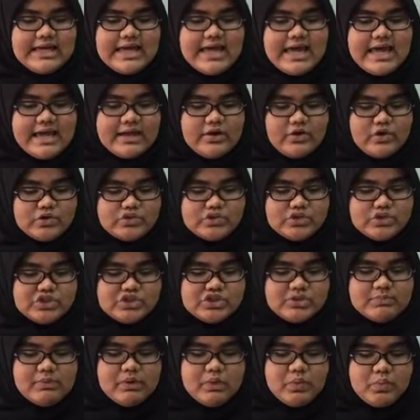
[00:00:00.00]
and also
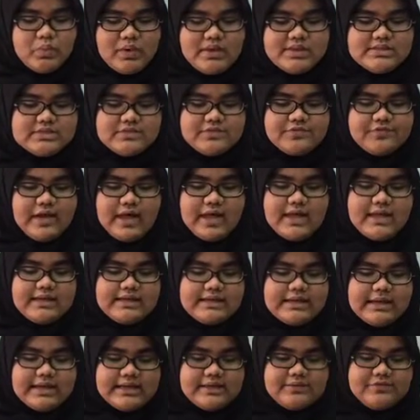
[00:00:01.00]
Germanwings Flight
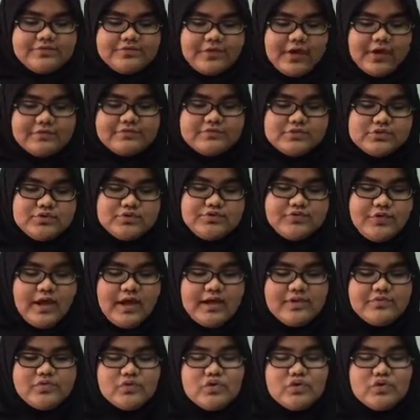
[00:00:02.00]
9525